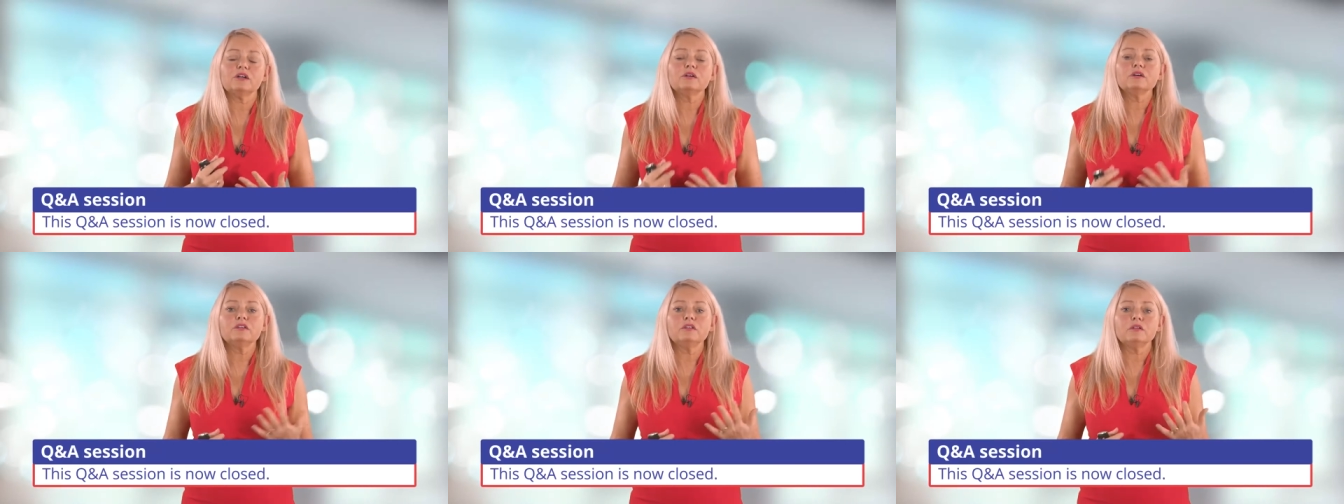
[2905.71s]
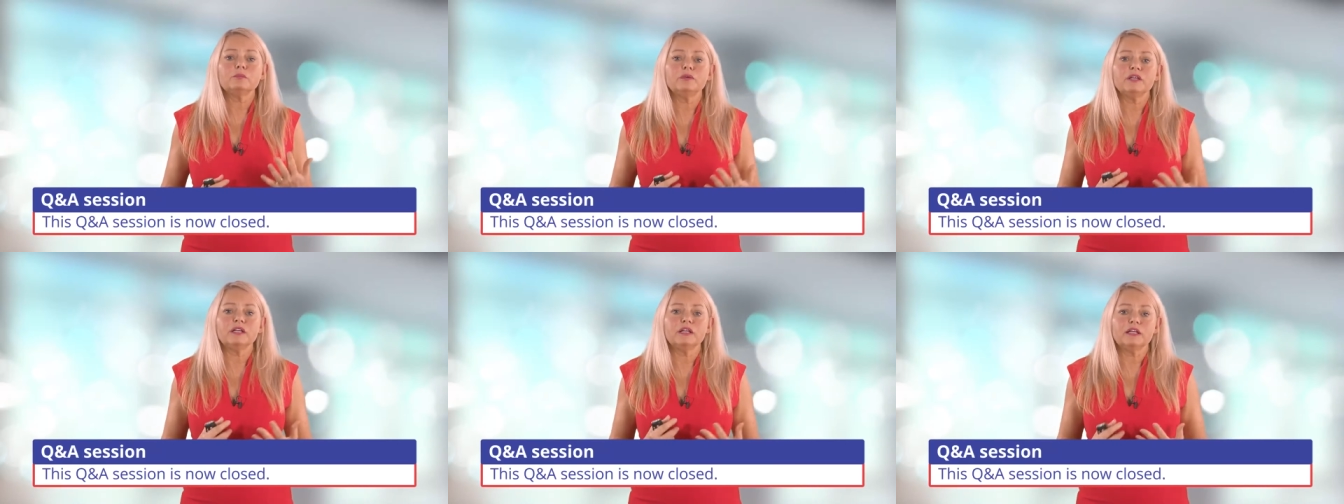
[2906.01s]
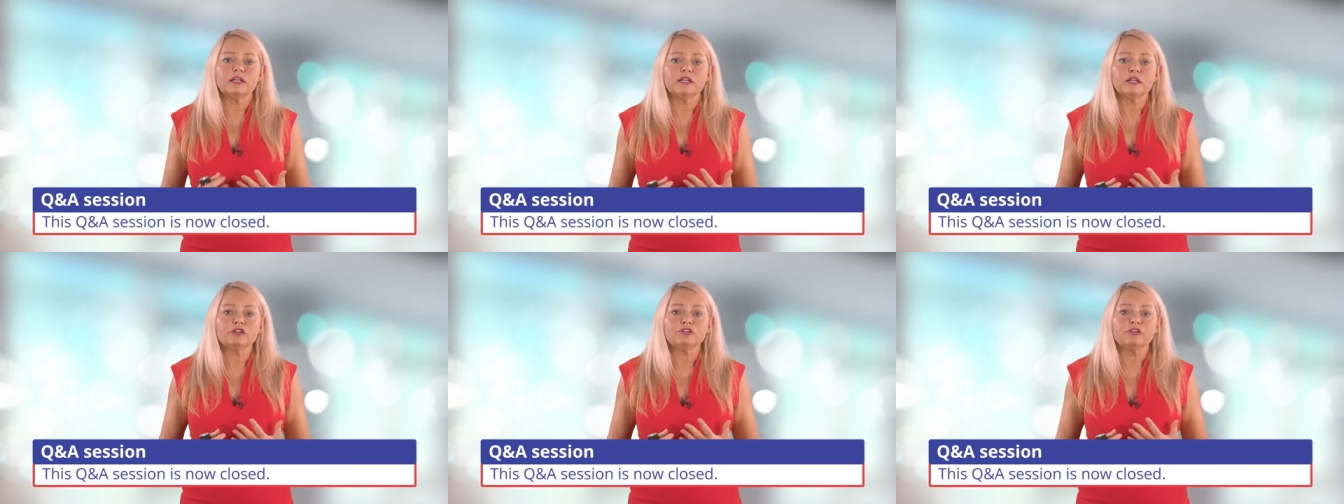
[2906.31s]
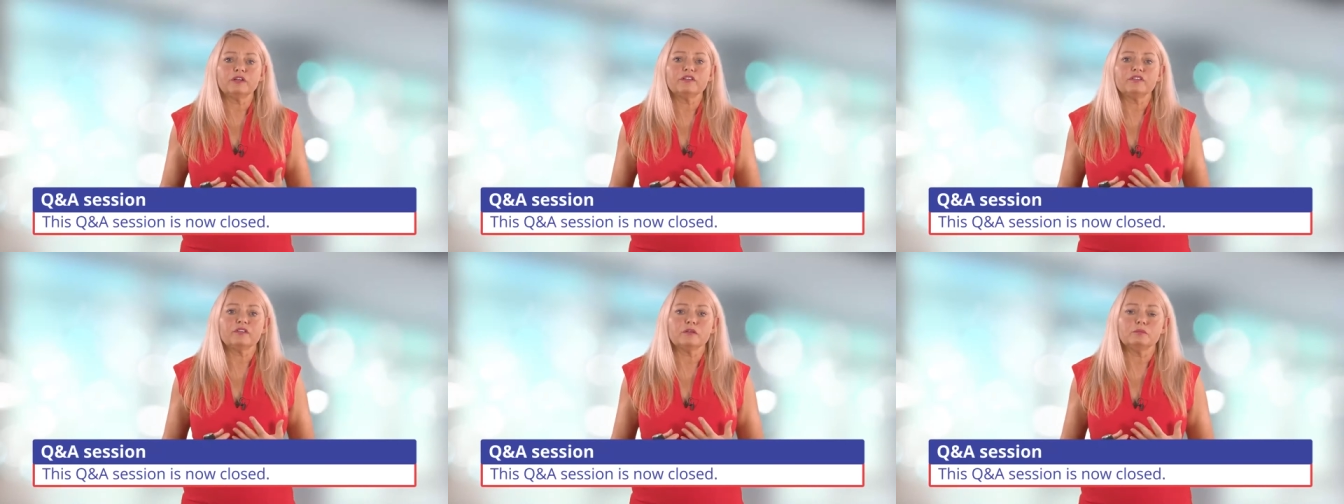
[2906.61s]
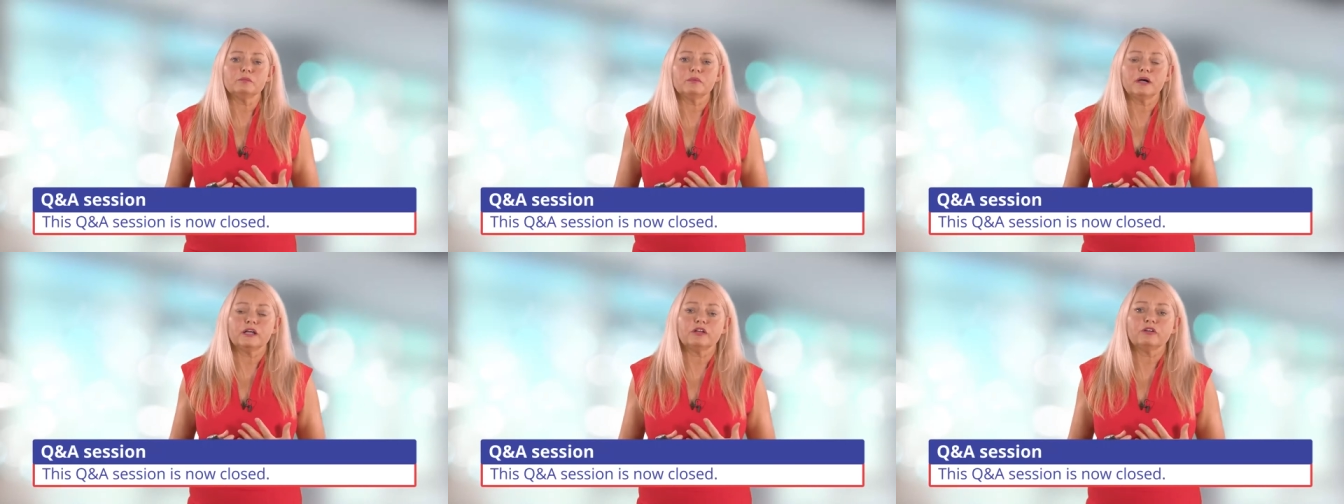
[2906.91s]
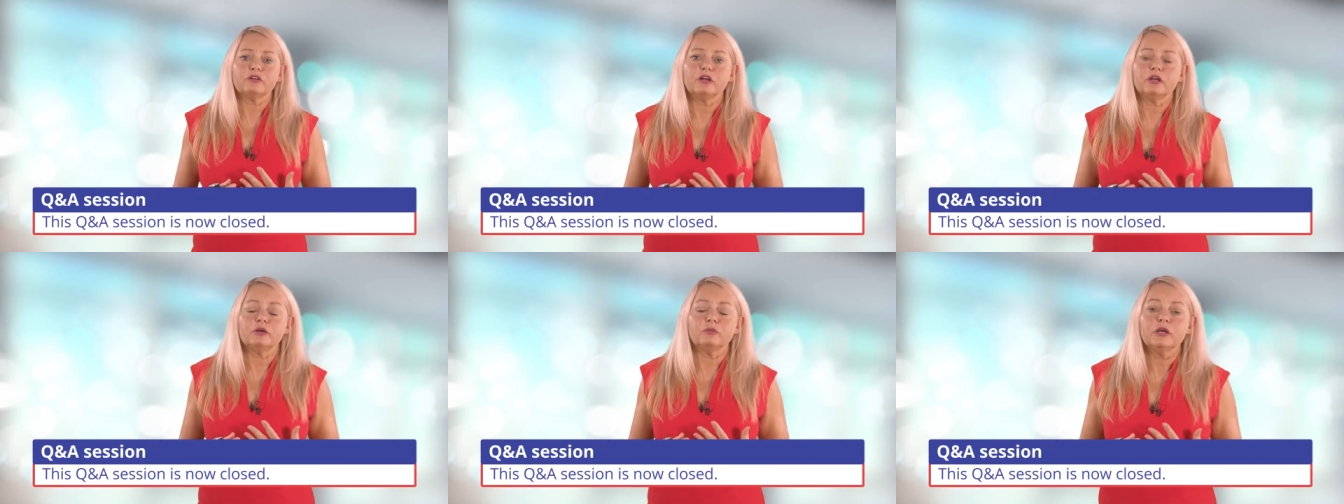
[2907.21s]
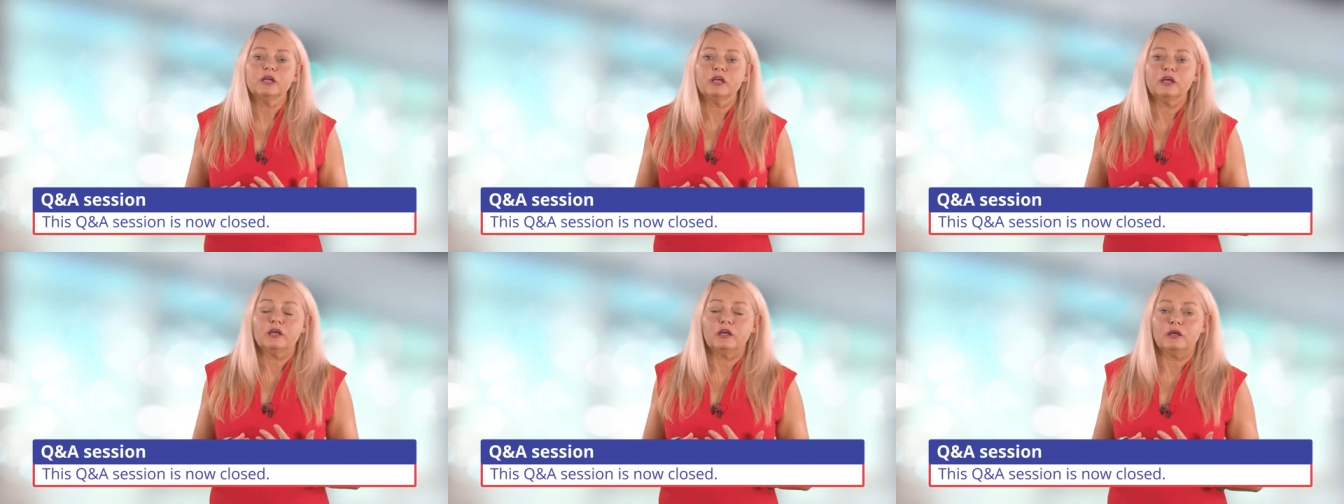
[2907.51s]
Could there be an increase in micro
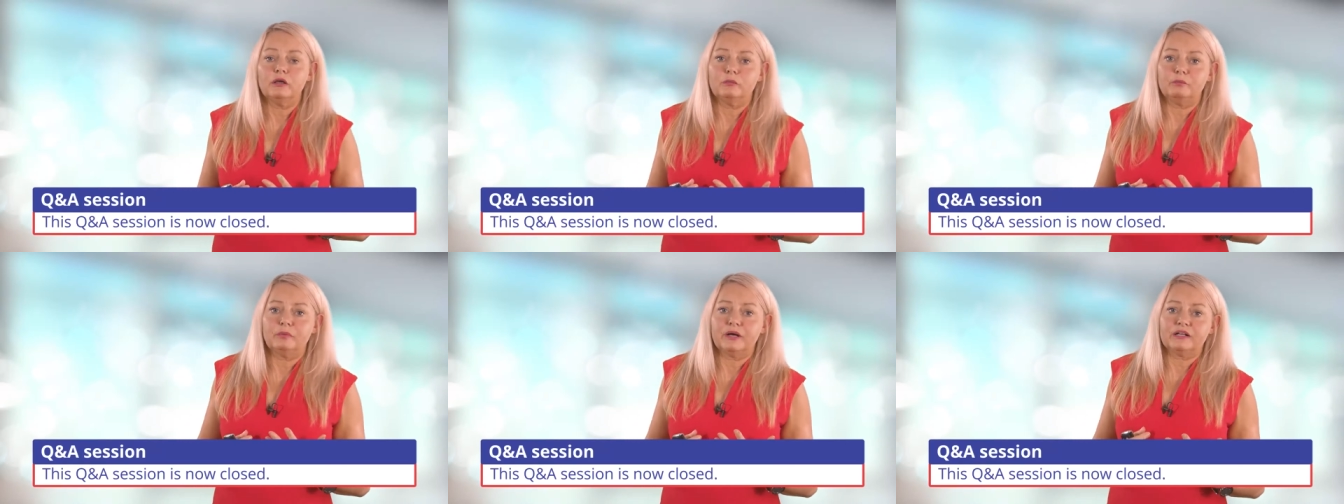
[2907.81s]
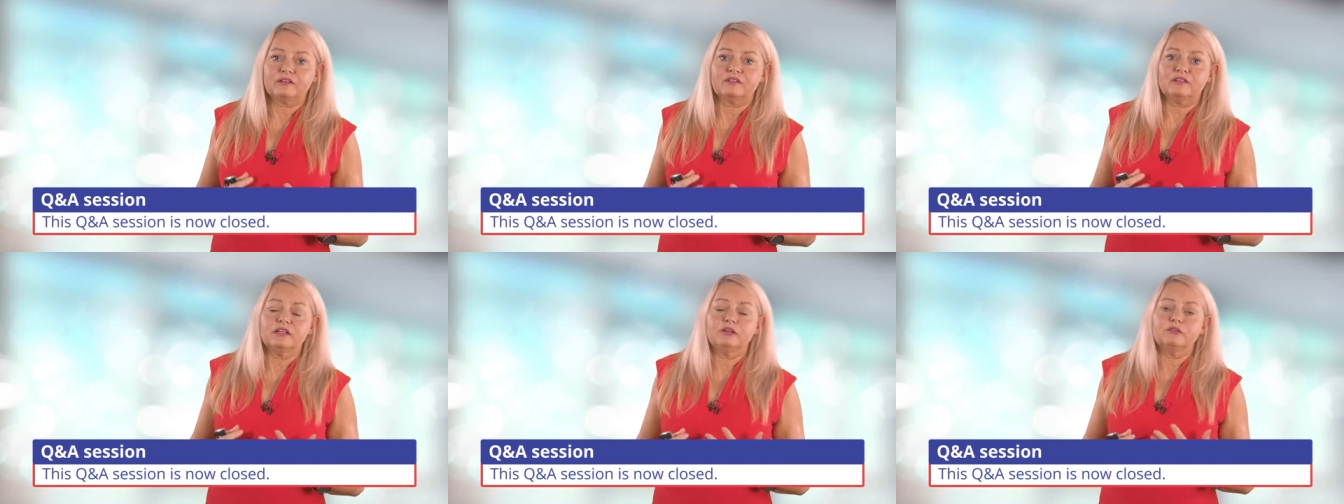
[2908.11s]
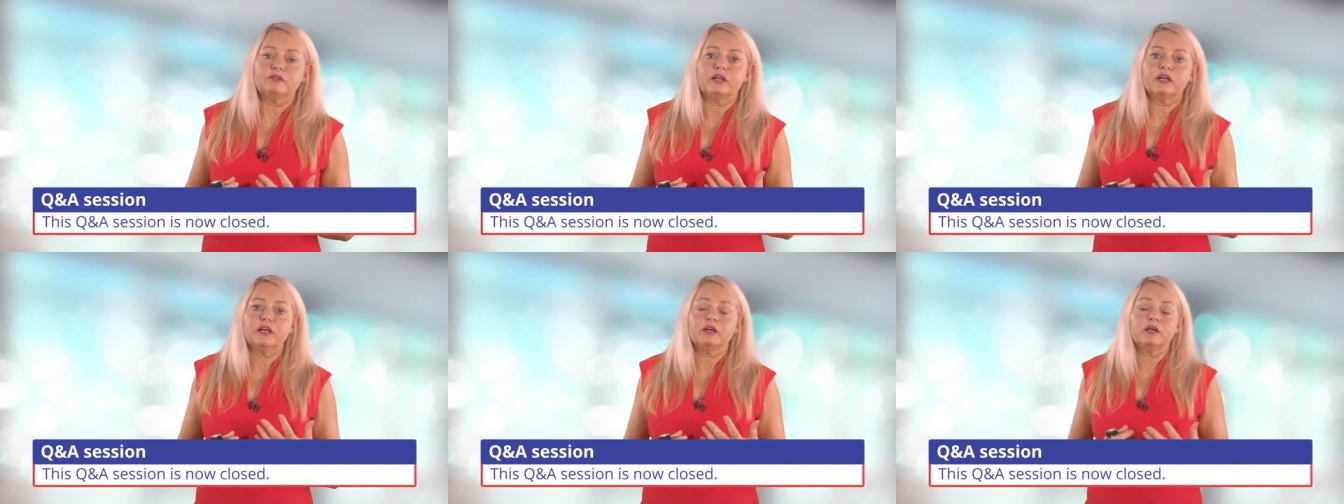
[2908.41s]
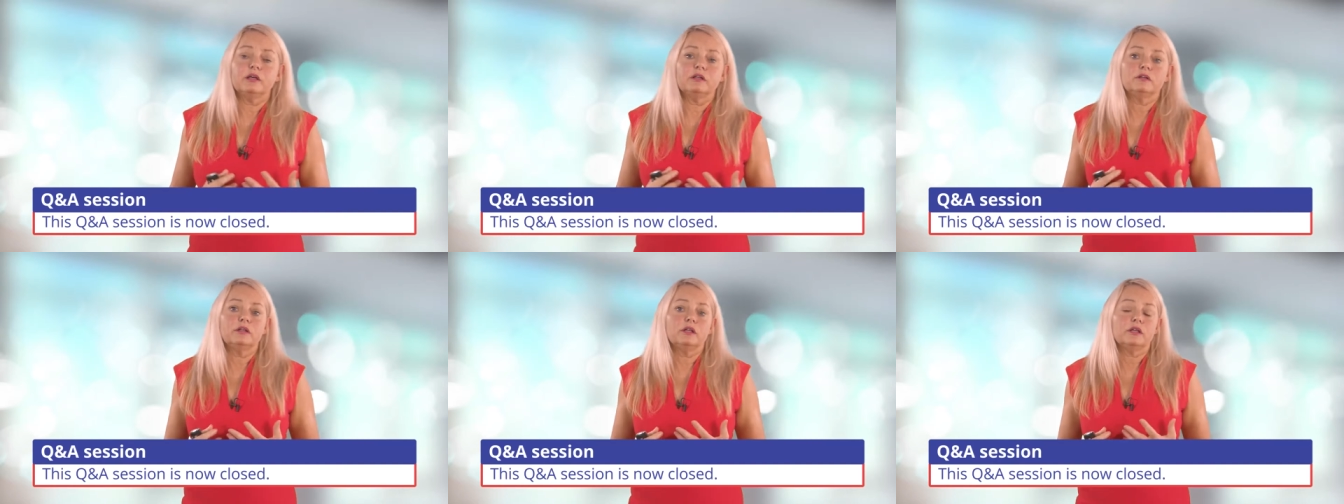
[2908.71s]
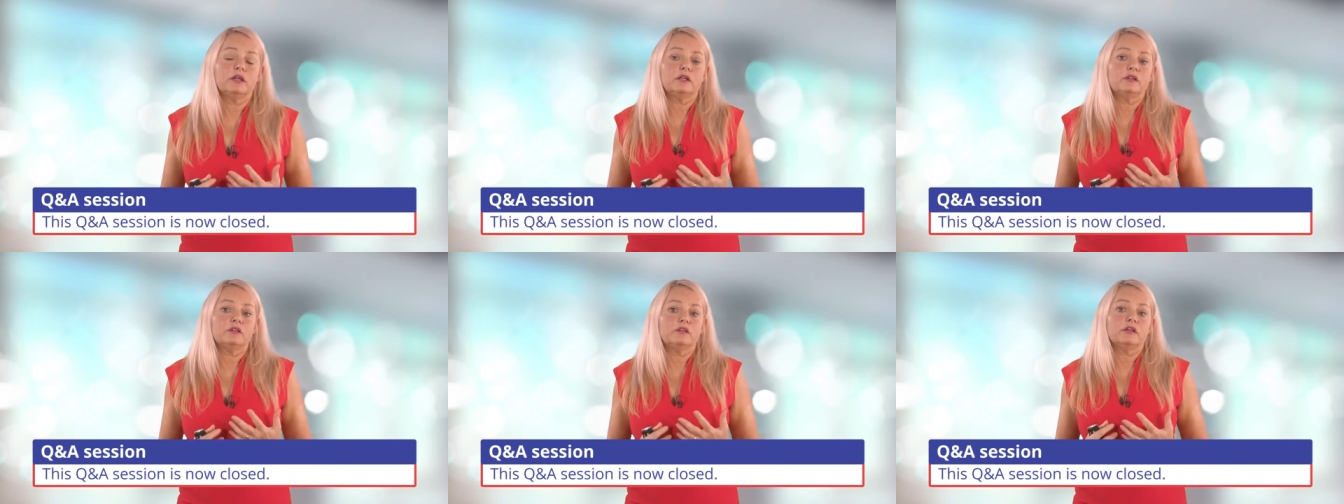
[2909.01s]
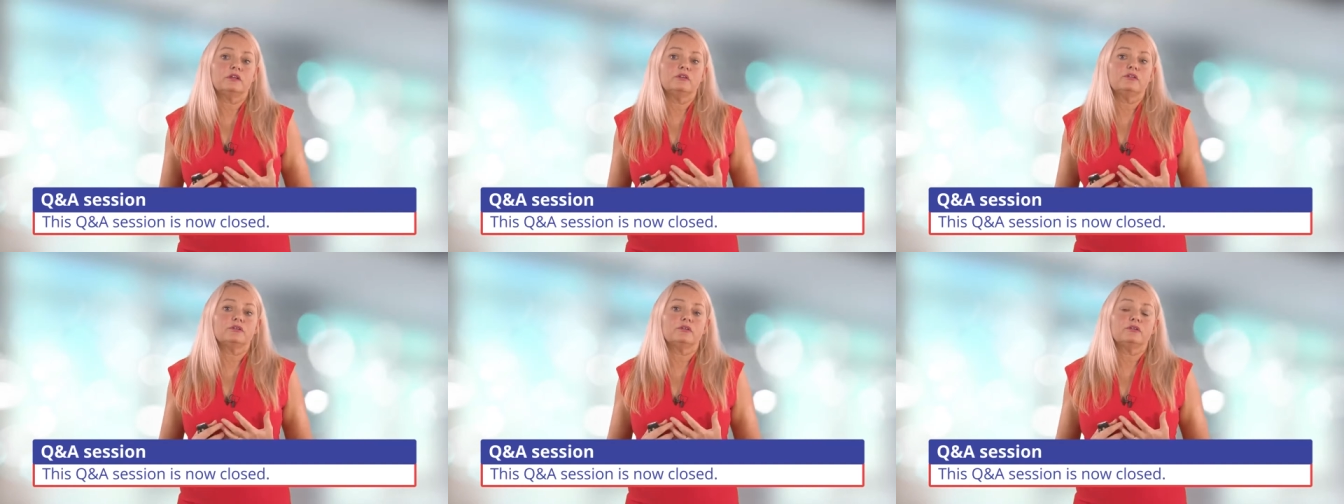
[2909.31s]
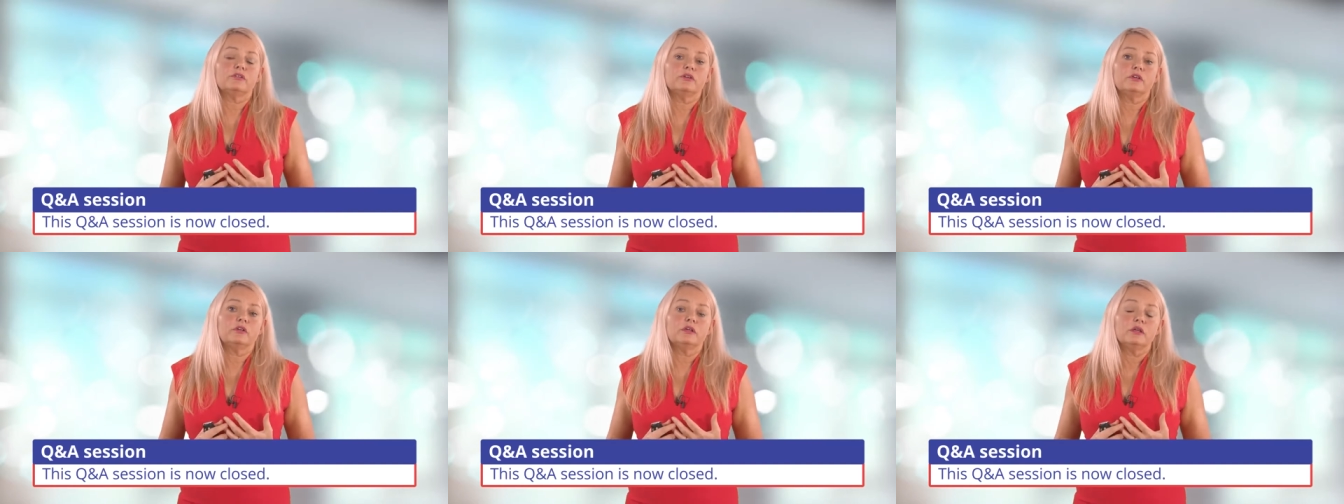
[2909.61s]
uh, bacteria and, and, and
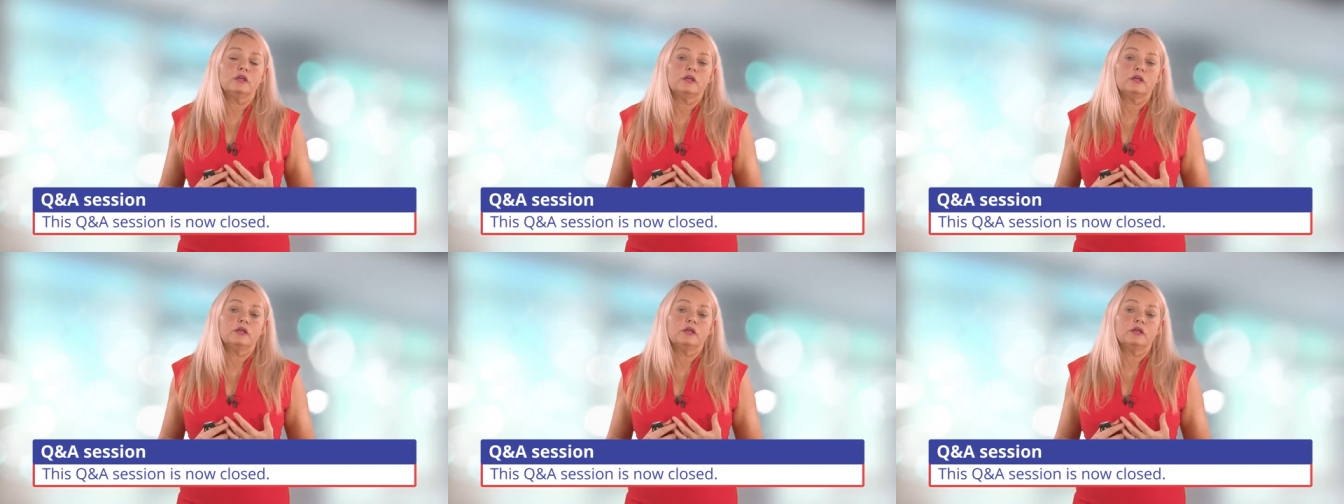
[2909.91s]
other